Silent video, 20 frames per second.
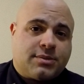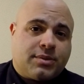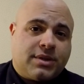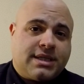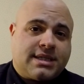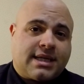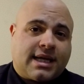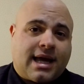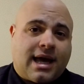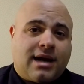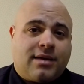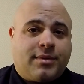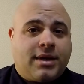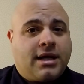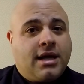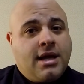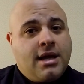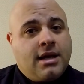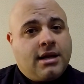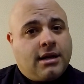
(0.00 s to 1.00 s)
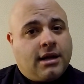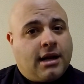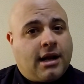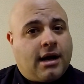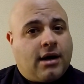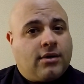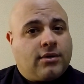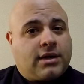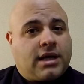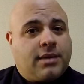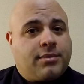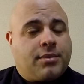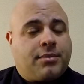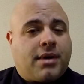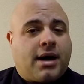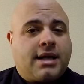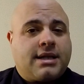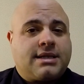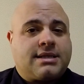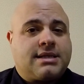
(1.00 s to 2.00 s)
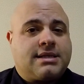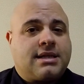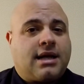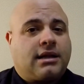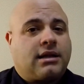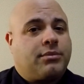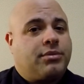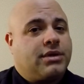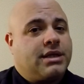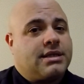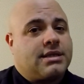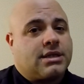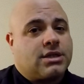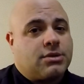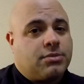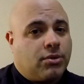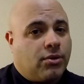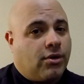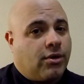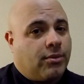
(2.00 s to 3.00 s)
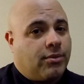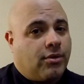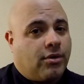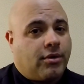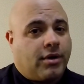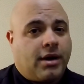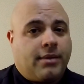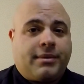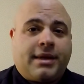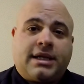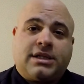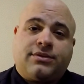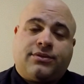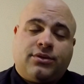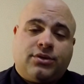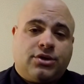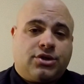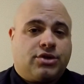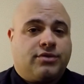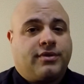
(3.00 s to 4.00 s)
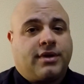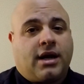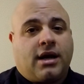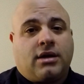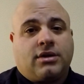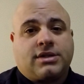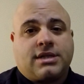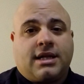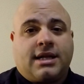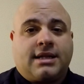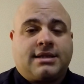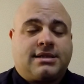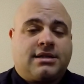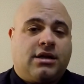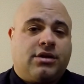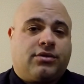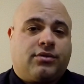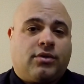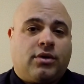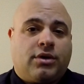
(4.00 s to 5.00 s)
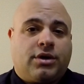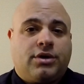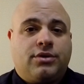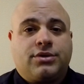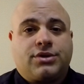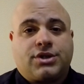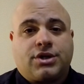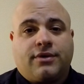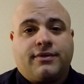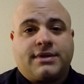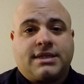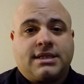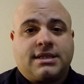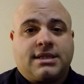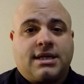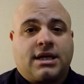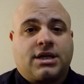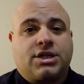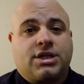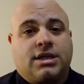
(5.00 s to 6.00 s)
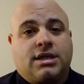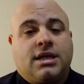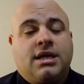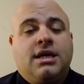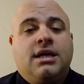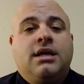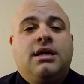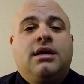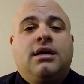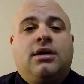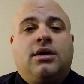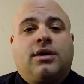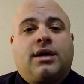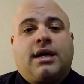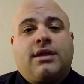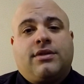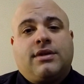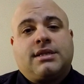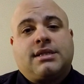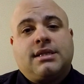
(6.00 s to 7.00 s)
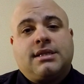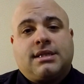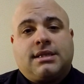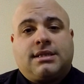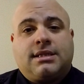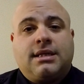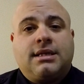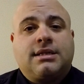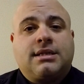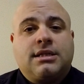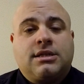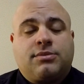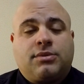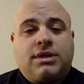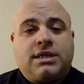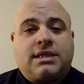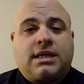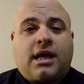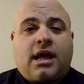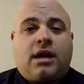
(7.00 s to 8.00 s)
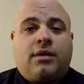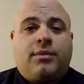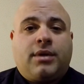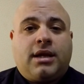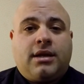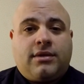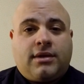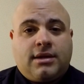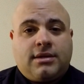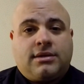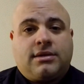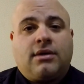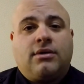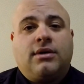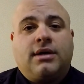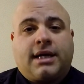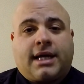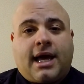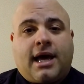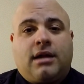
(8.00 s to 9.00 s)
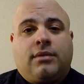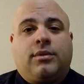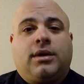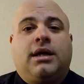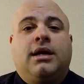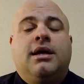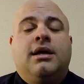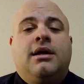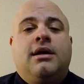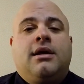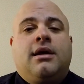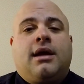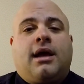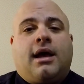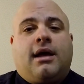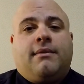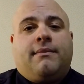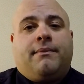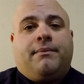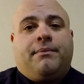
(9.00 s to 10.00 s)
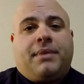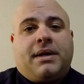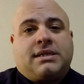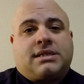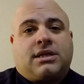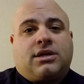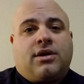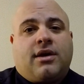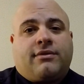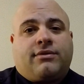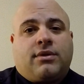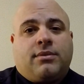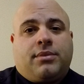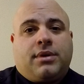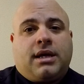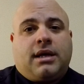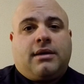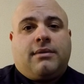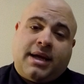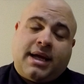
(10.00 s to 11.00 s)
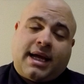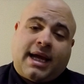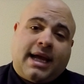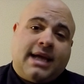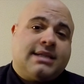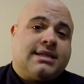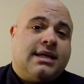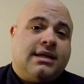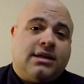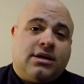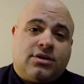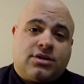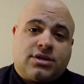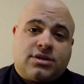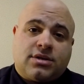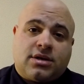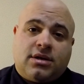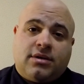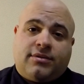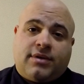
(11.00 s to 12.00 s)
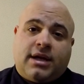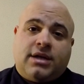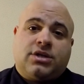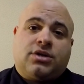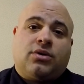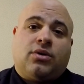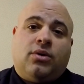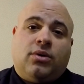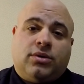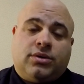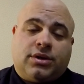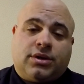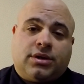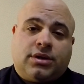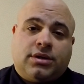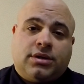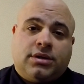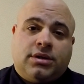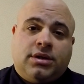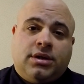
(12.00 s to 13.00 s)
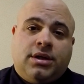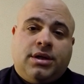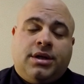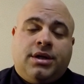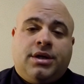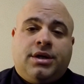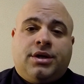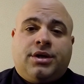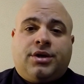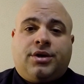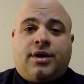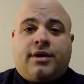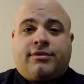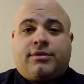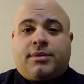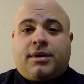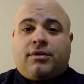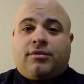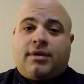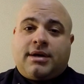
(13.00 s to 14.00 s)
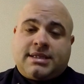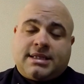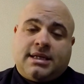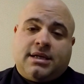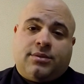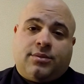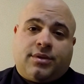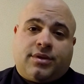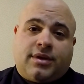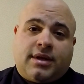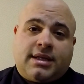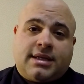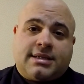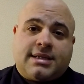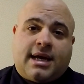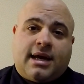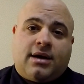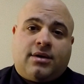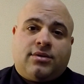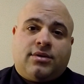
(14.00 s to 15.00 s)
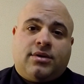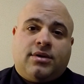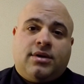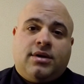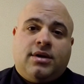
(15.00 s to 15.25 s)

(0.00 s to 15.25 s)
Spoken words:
Police Academy, now keep in mind this is not the Police Explorer program. That's for the juveniles, and that's done through our youth services section. Okay, this is the Citizens Police Academy, the Adult Academy, and basically you have to be 18 years of age or older. You have to be a resident within the town,